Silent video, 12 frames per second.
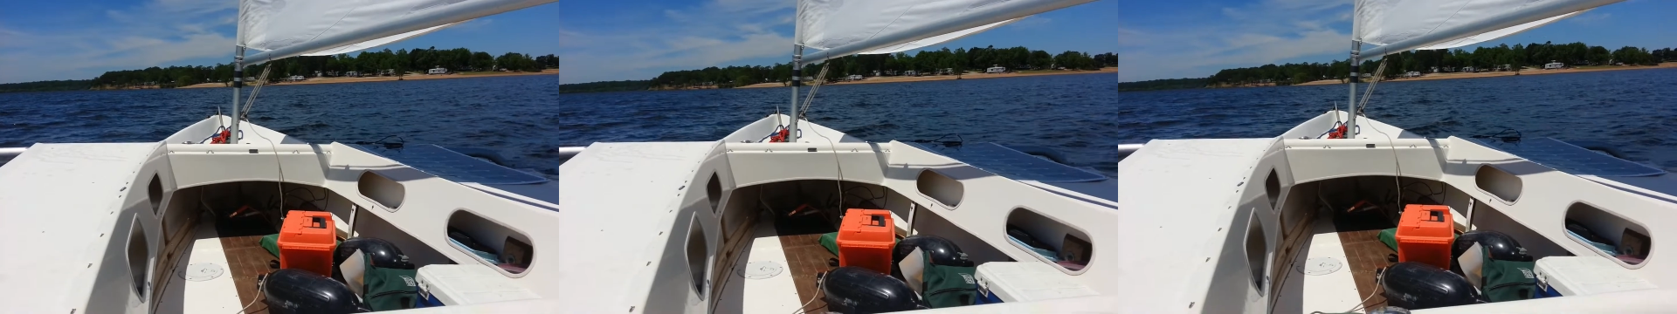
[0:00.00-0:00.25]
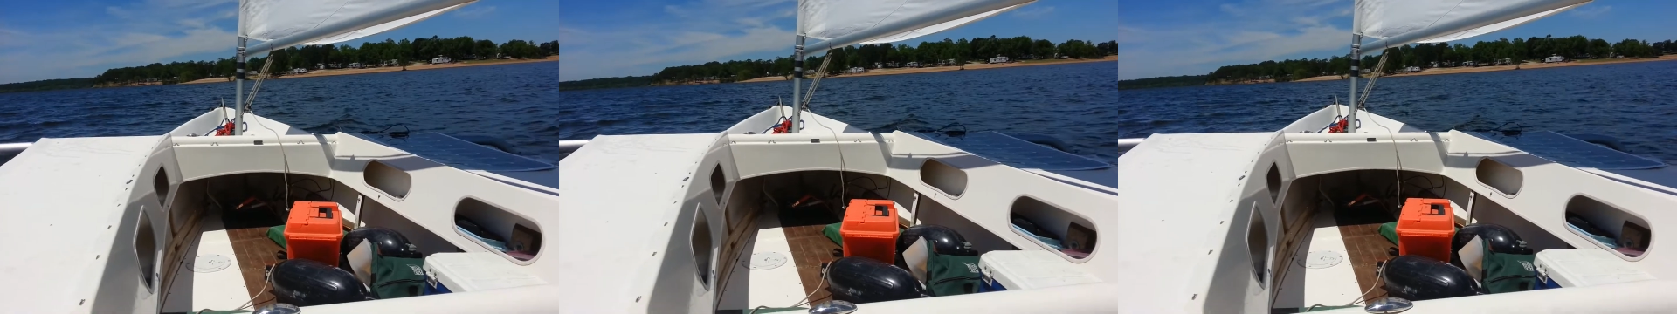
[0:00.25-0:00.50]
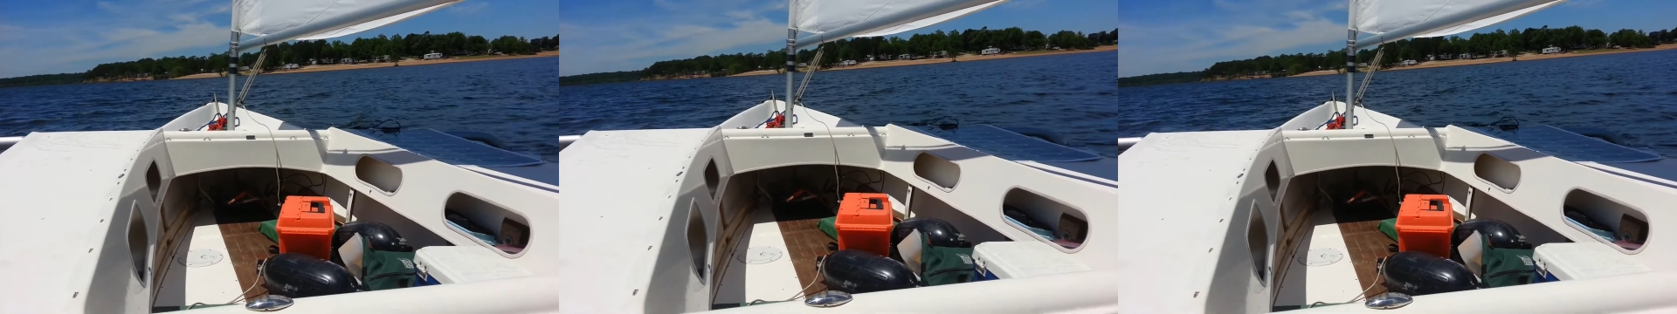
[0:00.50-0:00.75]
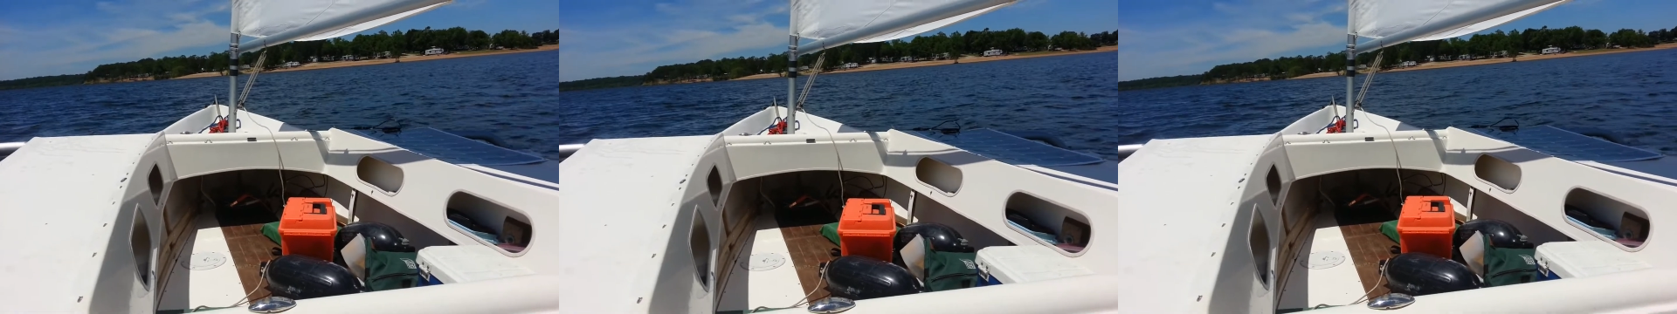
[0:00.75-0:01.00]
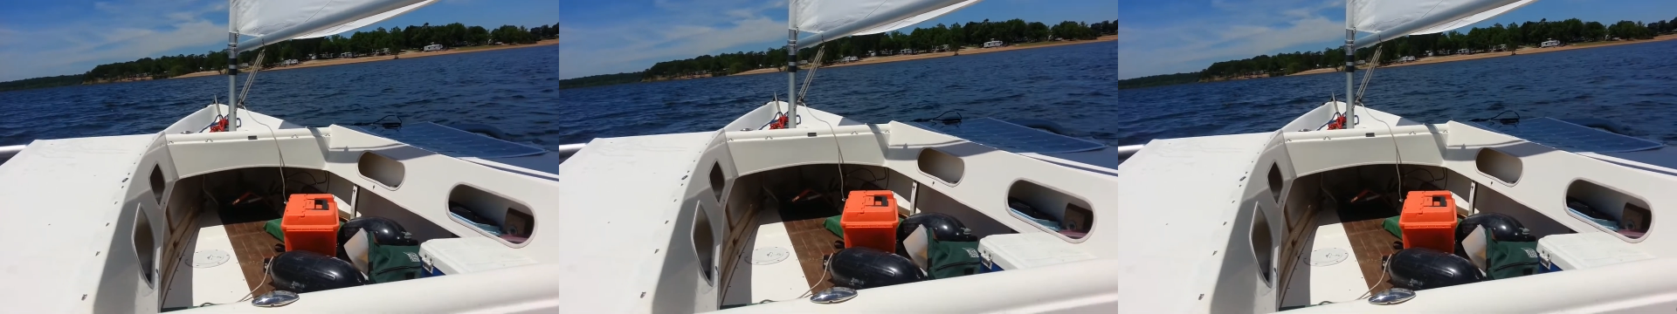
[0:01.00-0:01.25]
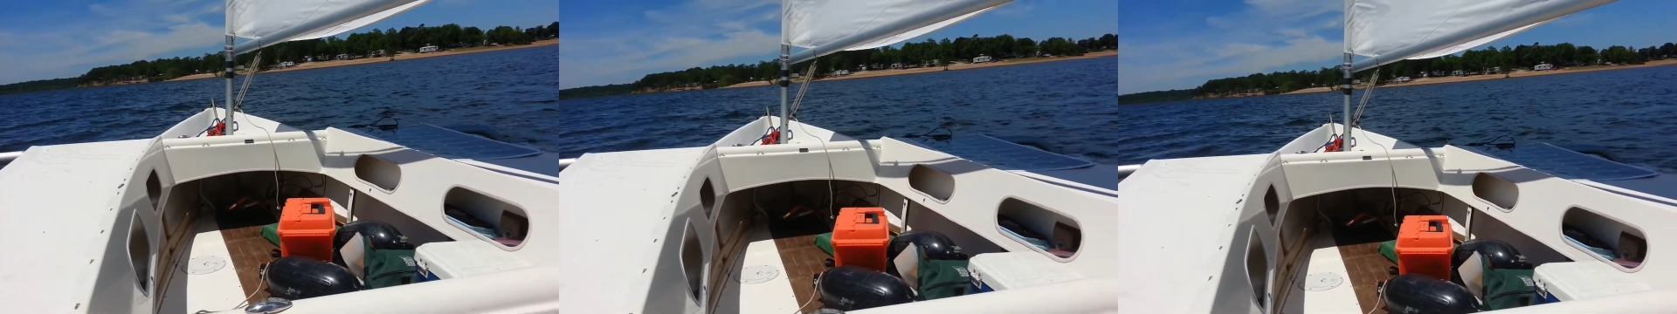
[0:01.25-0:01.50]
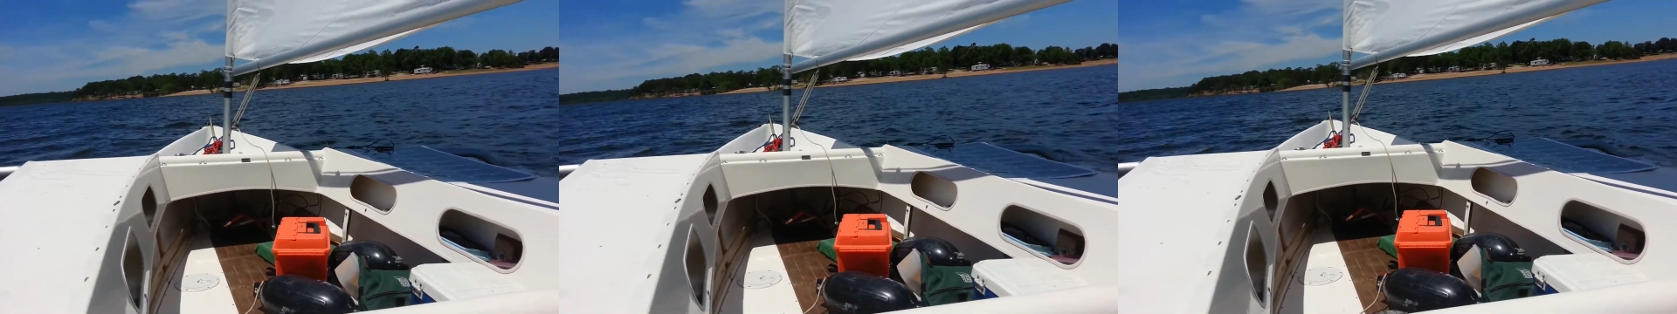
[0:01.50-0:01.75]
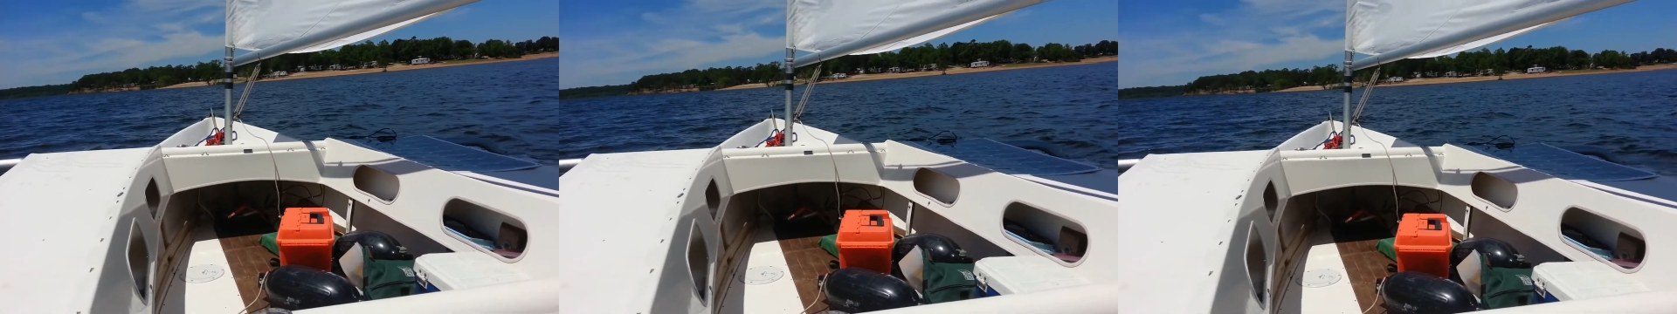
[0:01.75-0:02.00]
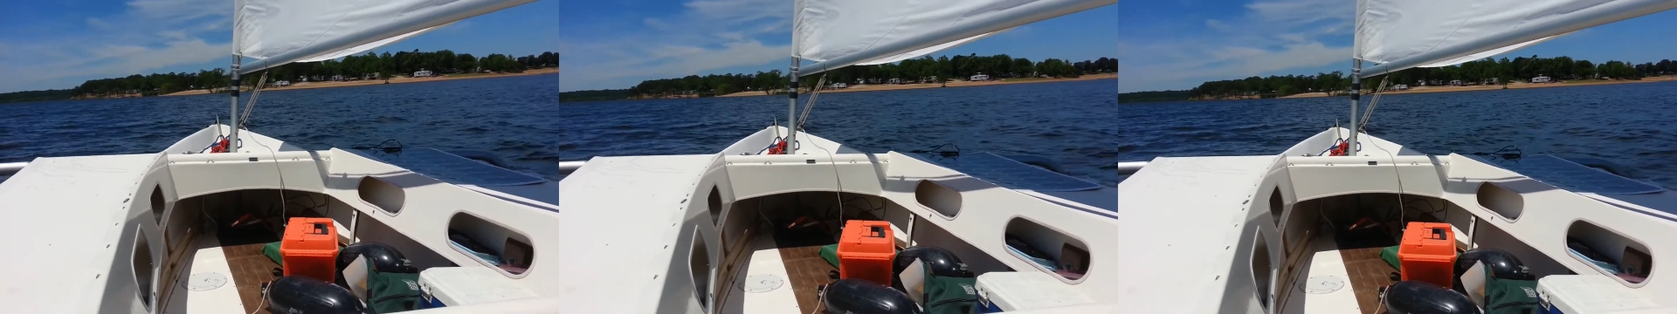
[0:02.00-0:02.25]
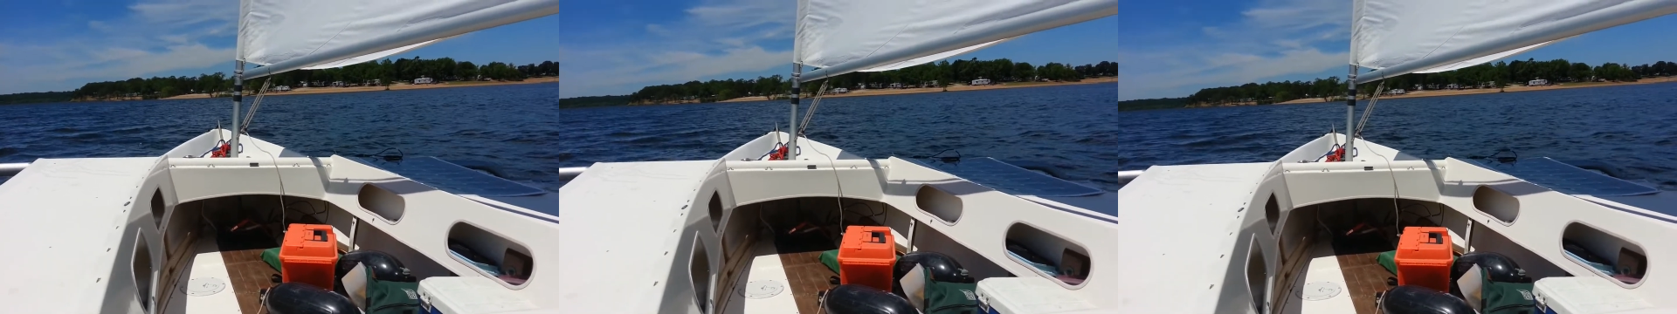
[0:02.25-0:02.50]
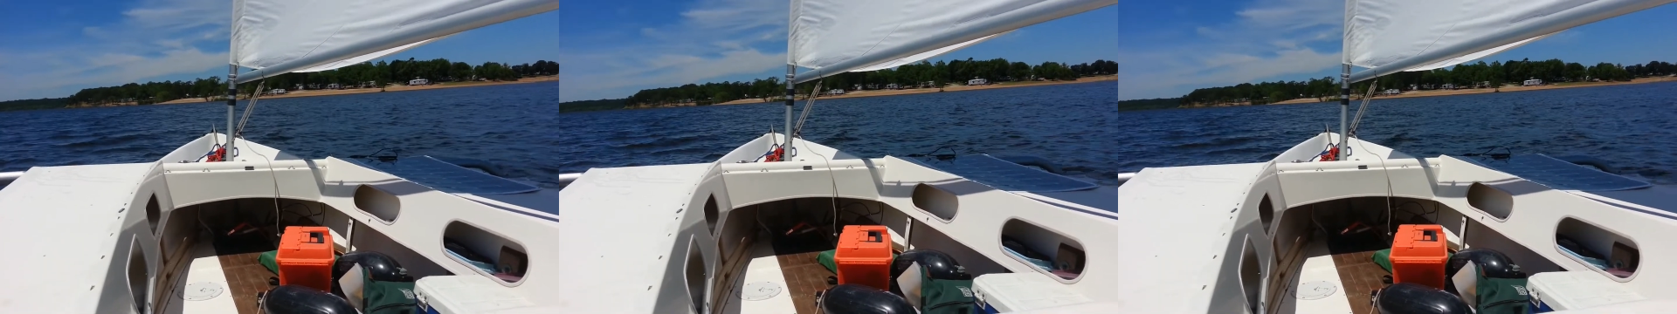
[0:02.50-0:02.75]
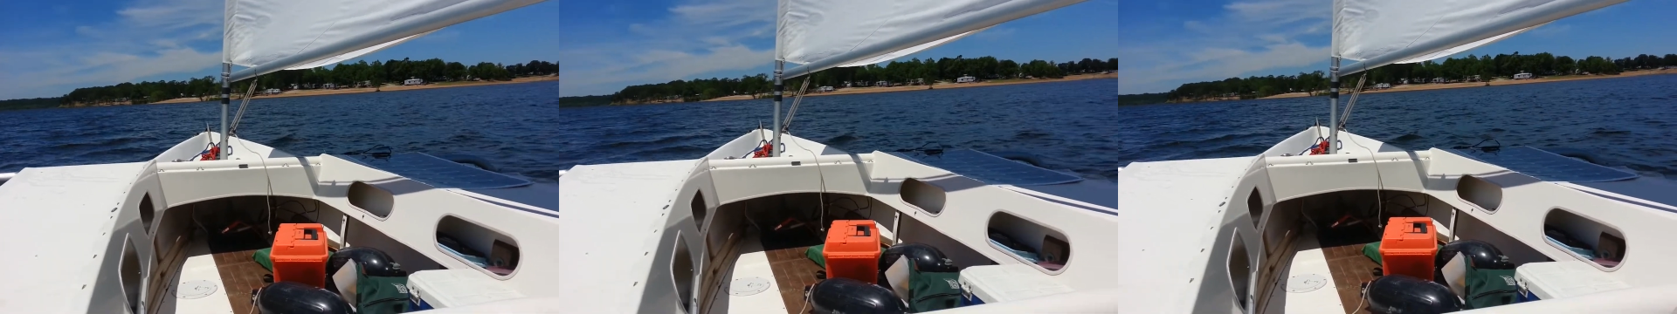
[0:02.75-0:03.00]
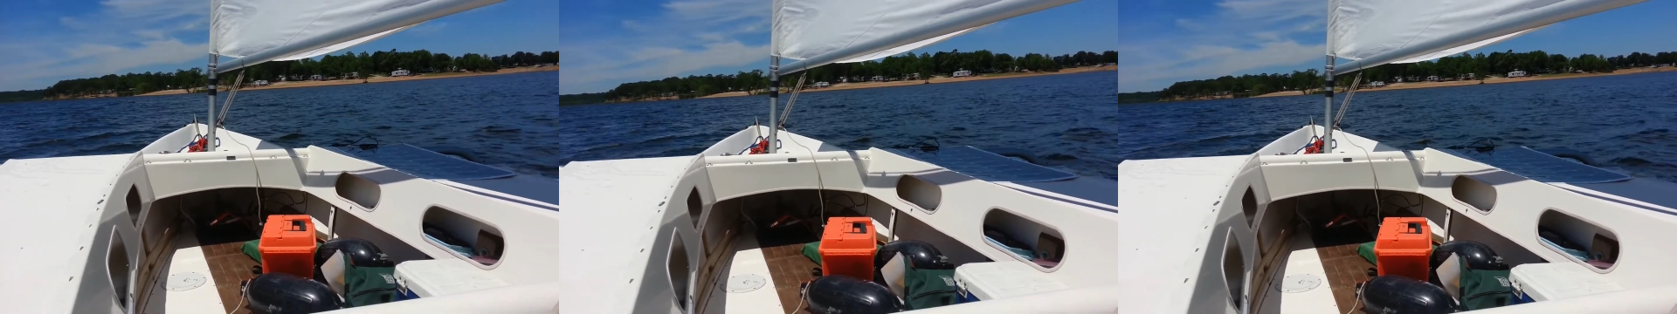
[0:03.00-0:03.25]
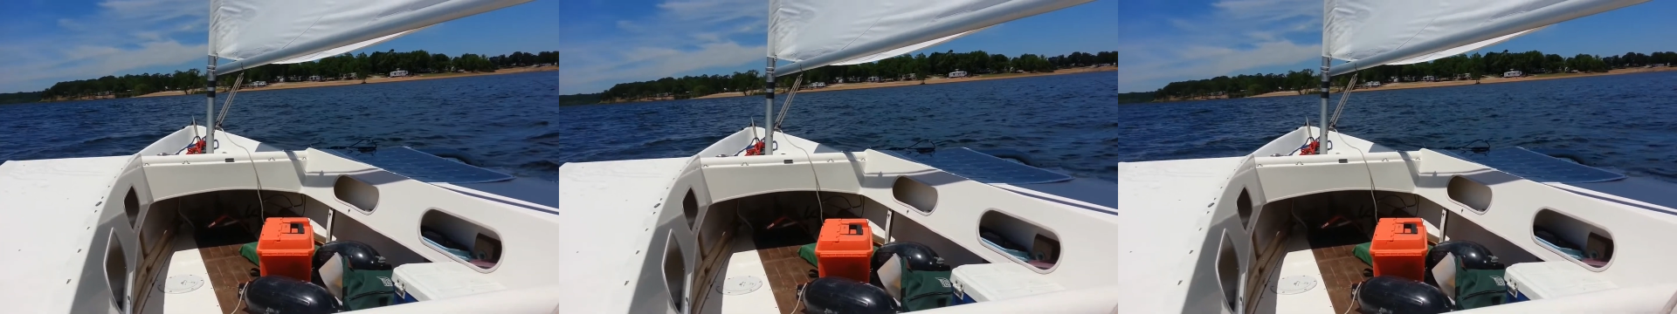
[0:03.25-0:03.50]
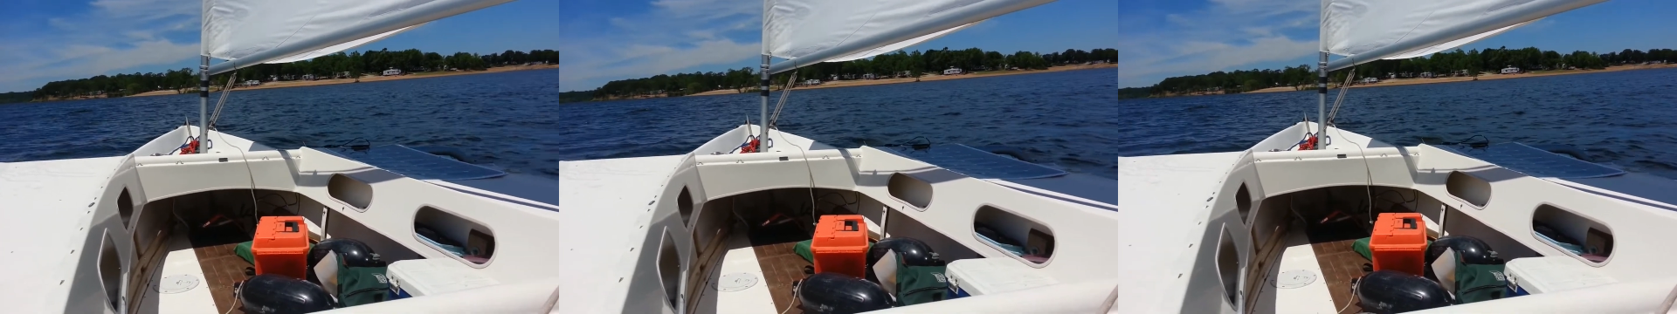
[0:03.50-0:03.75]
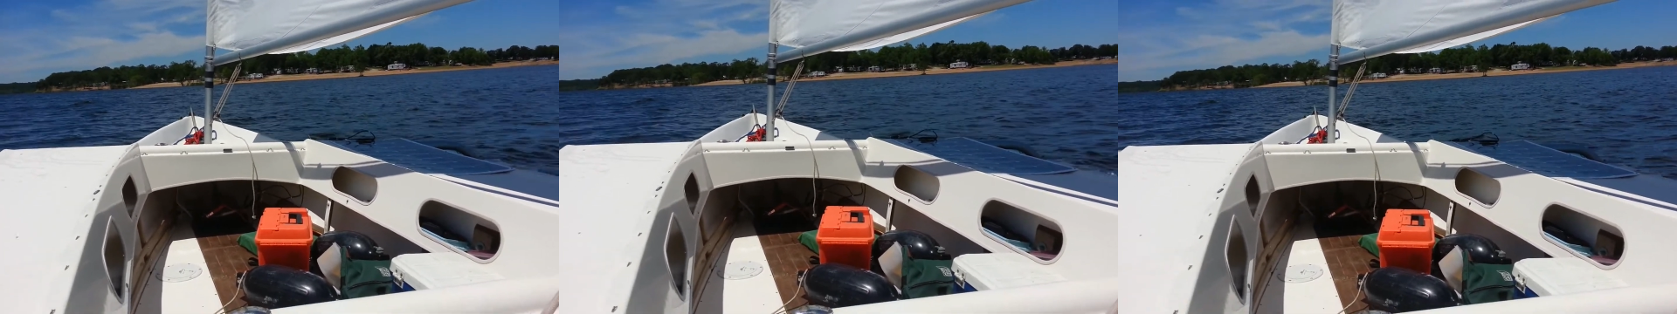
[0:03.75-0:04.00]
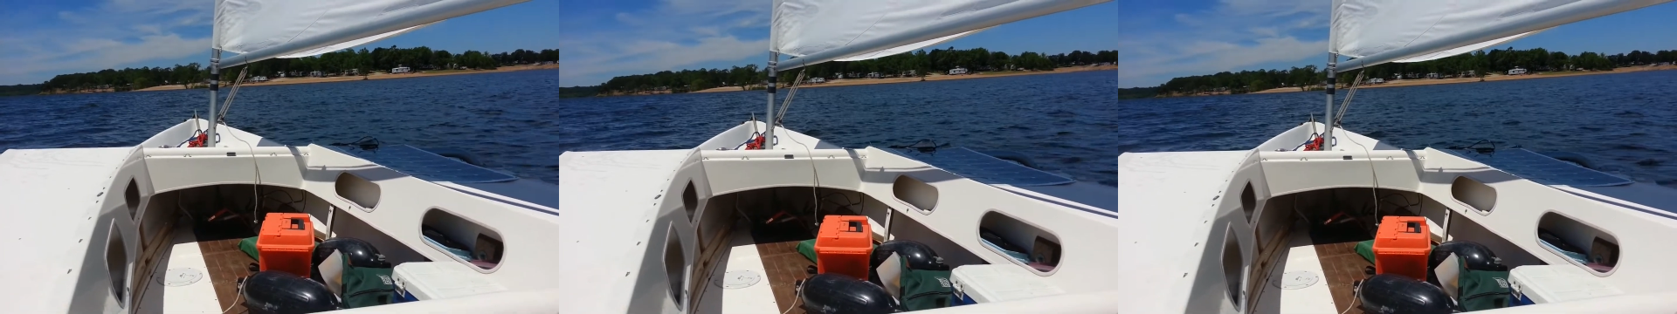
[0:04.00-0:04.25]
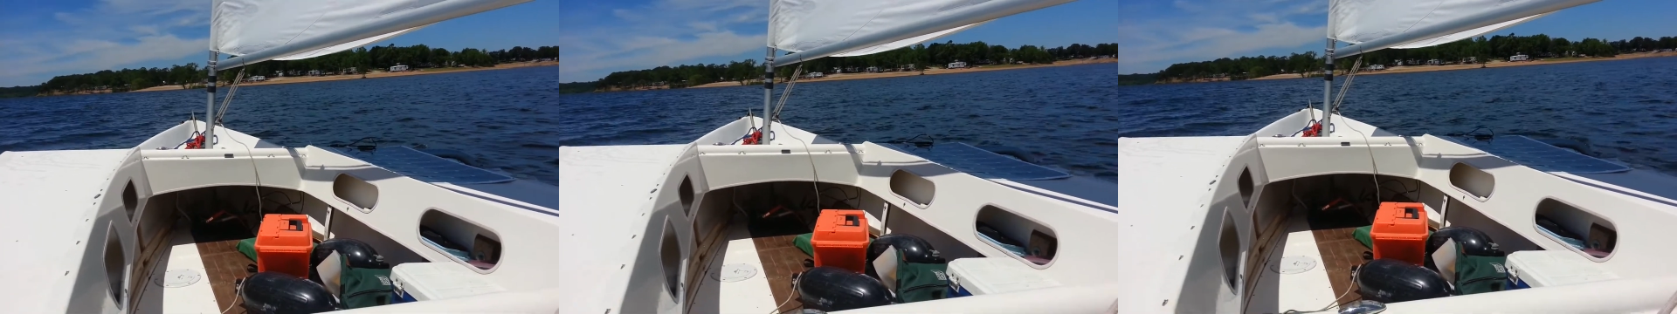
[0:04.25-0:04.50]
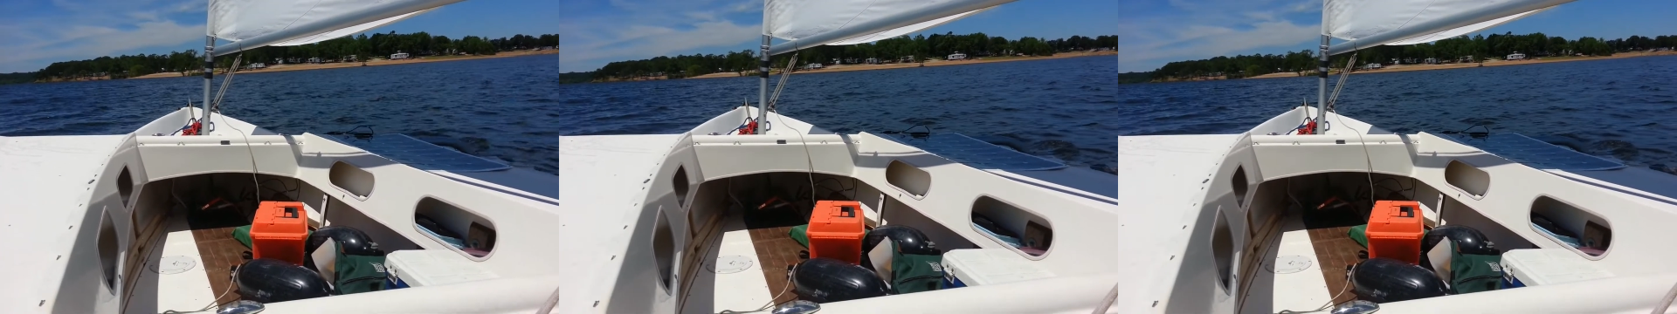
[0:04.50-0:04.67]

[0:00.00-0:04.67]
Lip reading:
[unreadable: no face in view]